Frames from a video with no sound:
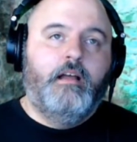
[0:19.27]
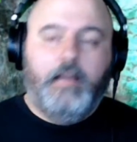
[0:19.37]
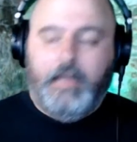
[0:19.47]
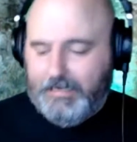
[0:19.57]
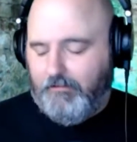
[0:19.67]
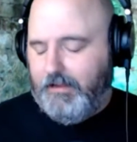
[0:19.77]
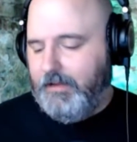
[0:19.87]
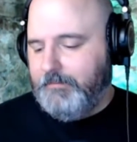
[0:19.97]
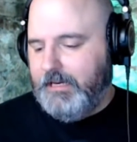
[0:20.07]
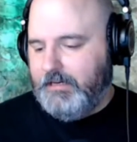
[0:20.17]
And here I
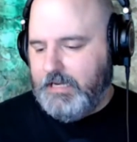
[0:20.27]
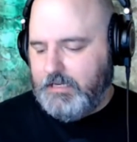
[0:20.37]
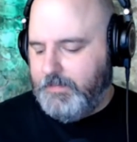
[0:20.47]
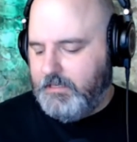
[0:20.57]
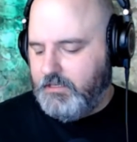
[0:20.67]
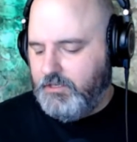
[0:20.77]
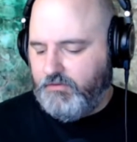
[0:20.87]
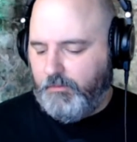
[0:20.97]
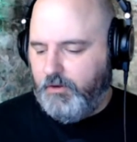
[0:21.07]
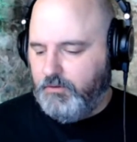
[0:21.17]
am getting text messages
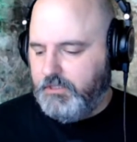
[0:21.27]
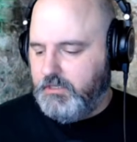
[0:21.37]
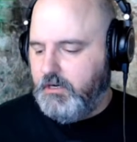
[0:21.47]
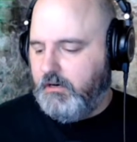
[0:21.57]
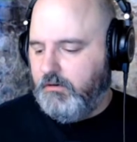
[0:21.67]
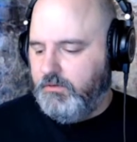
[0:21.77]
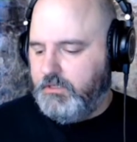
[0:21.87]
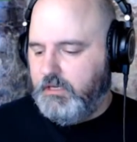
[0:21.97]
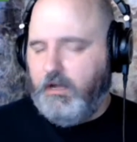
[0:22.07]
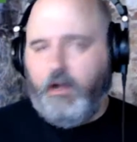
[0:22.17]
from my oldest daughter who's
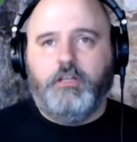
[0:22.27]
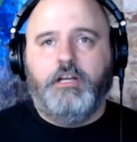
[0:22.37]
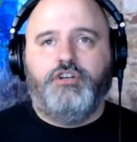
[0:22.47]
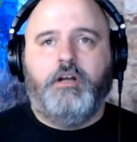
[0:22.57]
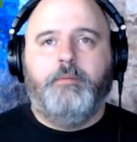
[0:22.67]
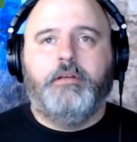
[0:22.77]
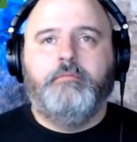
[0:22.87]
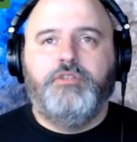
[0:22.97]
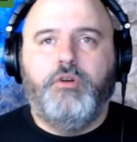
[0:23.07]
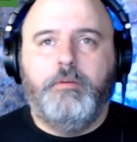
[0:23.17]
online shopping,
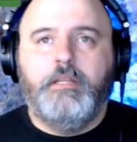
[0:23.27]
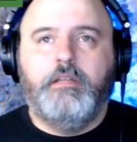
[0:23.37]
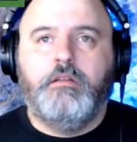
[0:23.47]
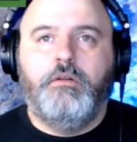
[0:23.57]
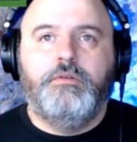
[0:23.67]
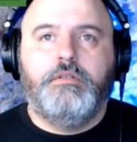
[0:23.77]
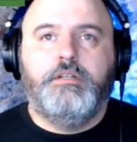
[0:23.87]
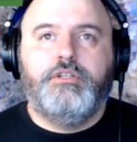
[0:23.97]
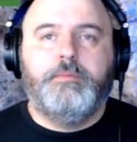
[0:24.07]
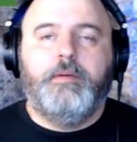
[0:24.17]
showing me the clothes that
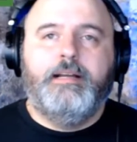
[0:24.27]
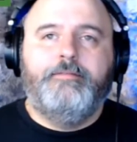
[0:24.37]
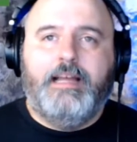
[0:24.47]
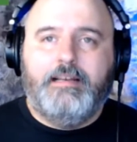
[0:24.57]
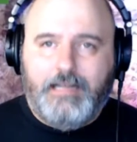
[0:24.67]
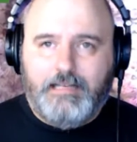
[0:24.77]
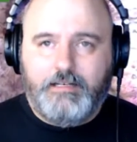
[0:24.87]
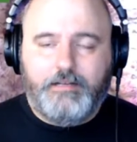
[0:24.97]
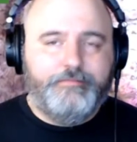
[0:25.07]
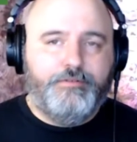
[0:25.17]
she's buying. Fantastic.
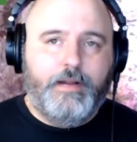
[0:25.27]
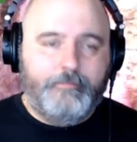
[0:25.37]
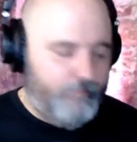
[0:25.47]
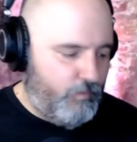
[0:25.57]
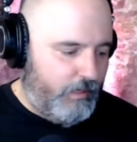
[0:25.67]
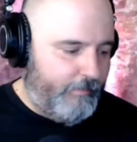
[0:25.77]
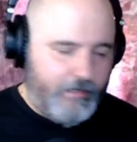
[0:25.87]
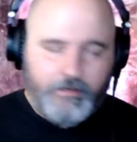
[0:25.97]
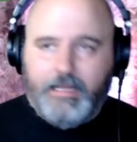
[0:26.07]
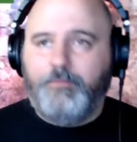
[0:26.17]
Great. Way to make
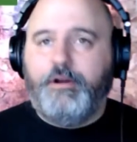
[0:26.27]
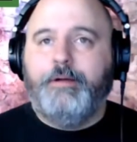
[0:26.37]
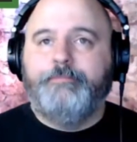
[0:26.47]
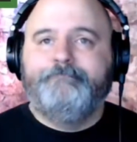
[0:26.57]
your dad proud.